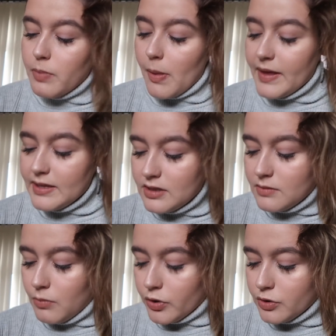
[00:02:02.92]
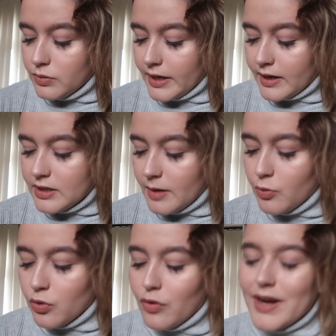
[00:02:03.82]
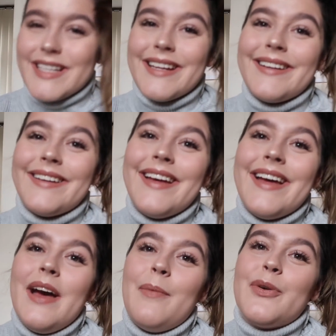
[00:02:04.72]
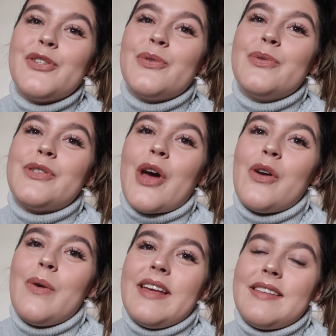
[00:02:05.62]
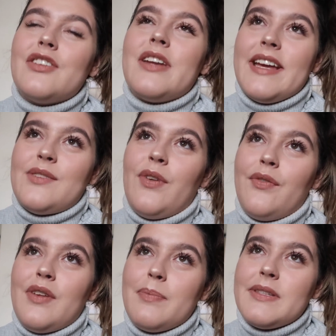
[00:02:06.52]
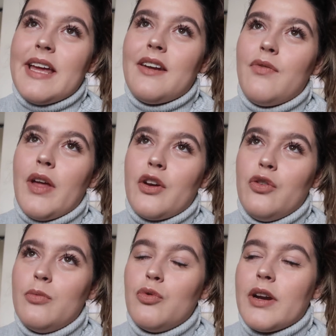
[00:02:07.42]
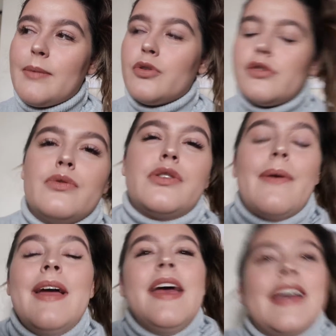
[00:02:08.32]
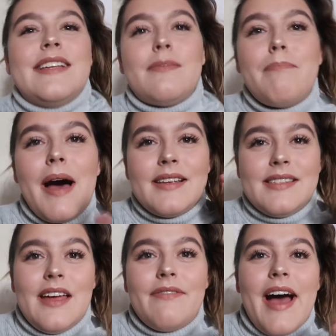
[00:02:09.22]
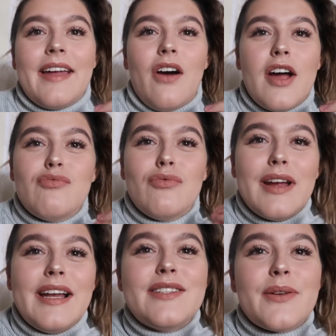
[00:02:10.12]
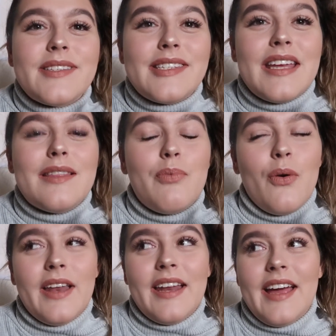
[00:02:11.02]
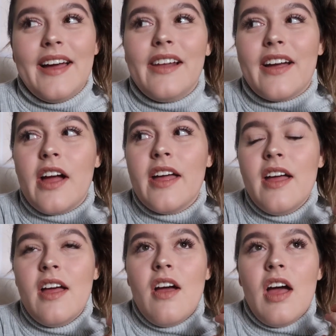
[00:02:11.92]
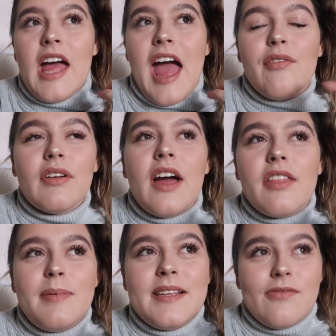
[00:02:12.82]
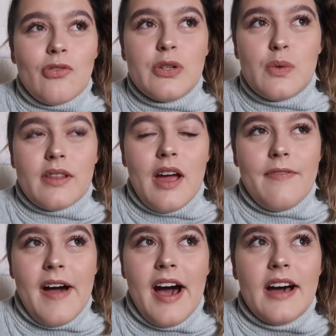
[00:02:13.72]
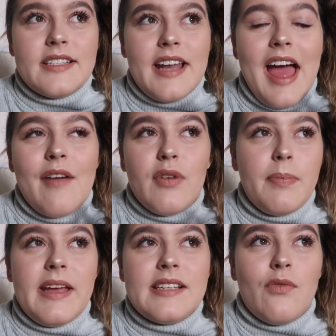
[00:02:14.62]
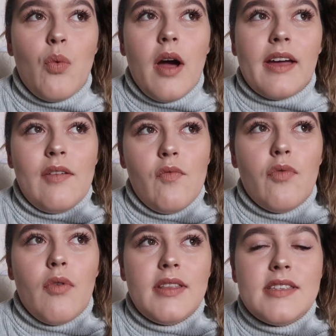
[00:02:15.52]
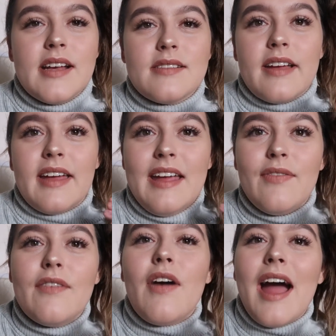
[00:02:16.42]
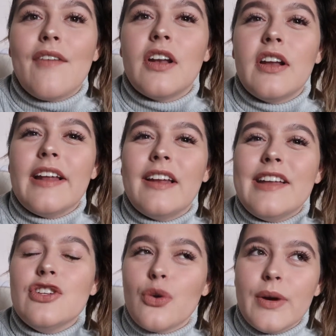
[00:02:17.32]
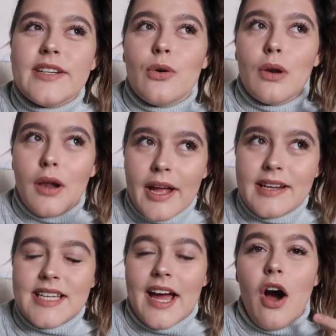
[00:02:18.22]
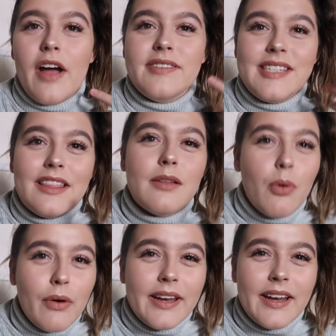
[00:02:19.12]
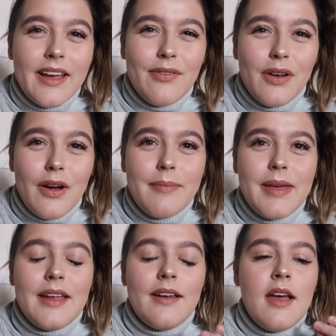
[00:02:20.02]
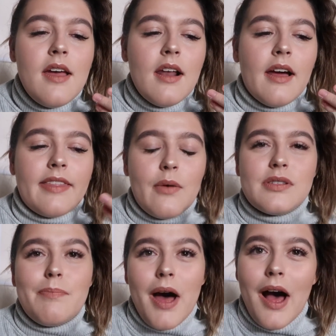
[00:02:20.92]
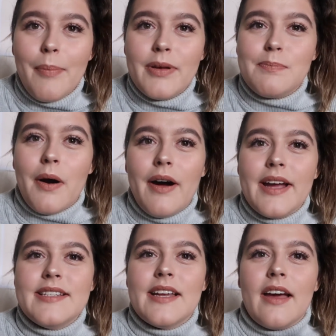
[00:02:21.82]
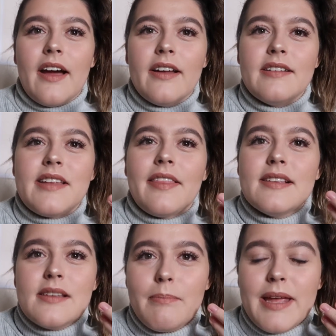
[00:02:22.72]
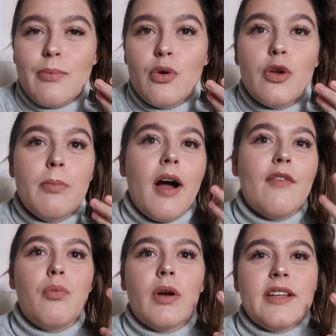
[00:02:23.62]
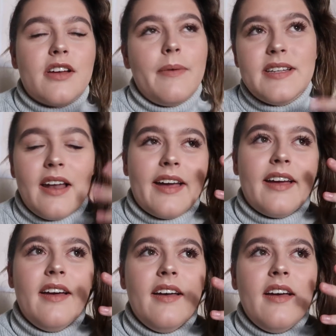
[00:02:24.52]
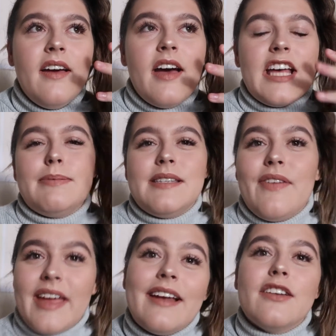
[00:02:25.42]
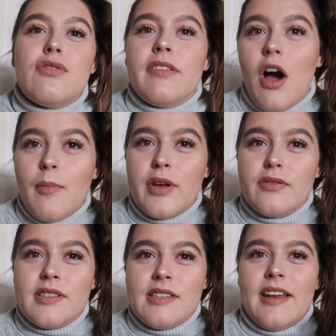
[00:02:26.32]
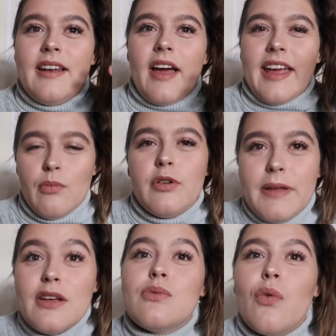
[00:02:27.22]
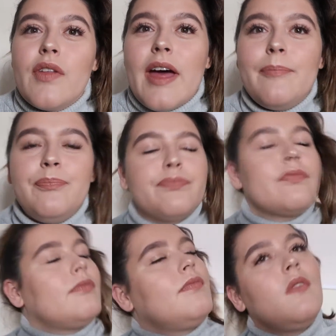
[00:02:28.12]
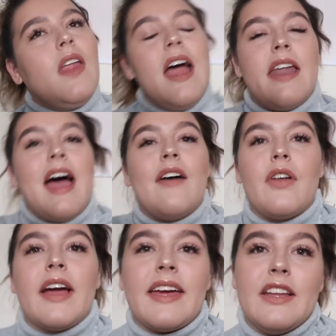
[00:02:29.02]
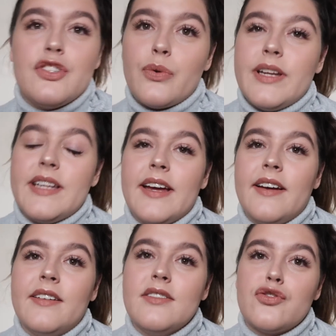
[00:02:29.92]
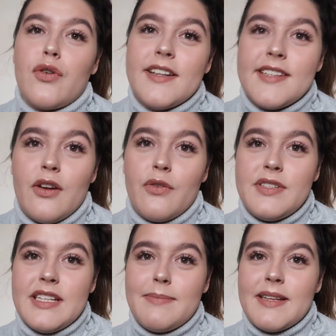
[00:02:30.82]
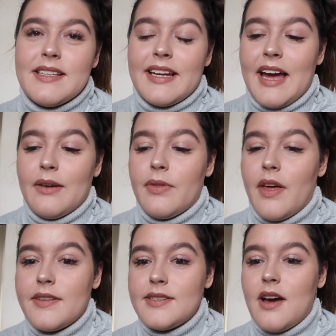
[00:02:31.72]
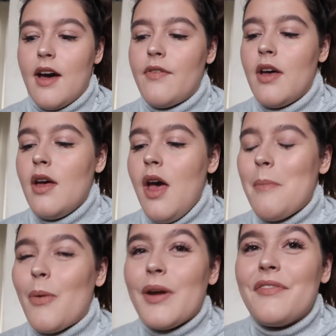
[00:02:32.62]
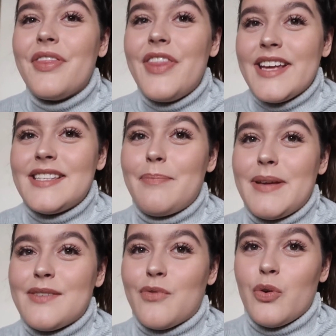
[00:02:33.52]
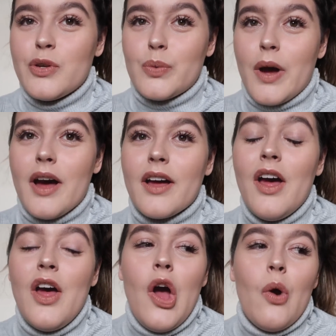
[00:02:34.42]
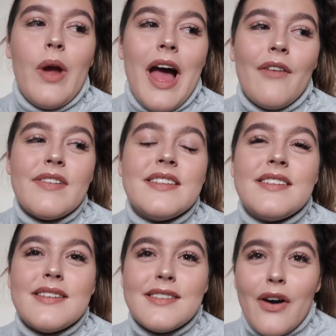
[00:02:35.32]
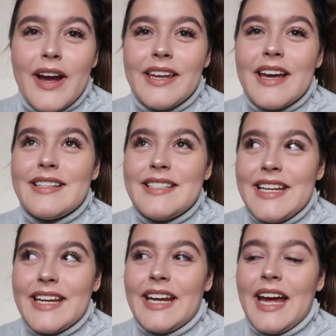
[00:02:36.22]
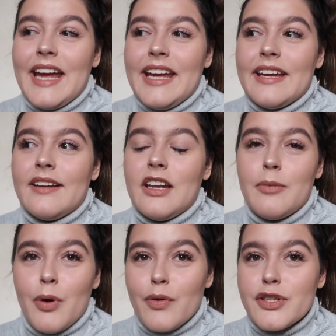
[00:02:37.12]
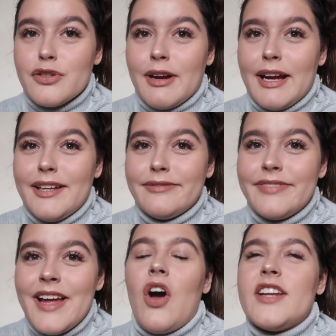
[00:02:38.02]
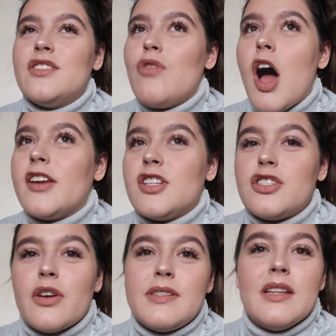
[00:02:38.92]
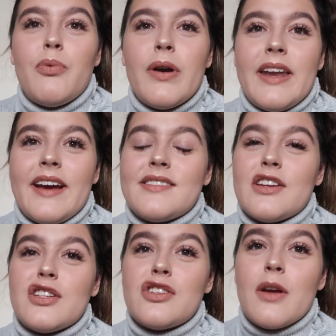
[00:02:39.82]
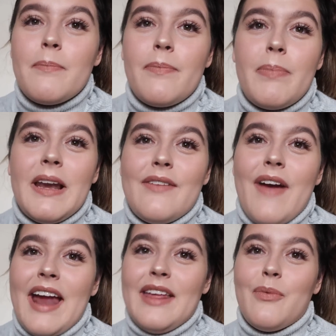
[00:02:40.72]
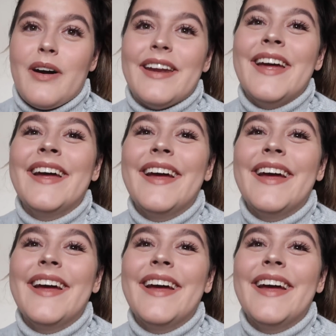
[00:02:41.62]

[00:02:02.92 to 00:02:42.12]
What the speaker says: but this module is like a double credit module, so essentially it is 50% of like a normal credit module, so it's massive and I really don't see the point in it. Like, every other piece of coursework that I've had and every piece of work in forensics, like even if I haven't enjoyed it or liked it, I've seen the point in it, if you know what I mean. Like, there was a purpose behind it. Like, I understand that some people who might have wanted to go into like a specific industry that I'm not interested in, like it would be useful for them. And I have like enjoyed it and tried to learn obviously as best as I can with other stuff. But with this piece of coursework, we're having to design a DNA laboratory. I just don't see the point in it because I just don't believe anyone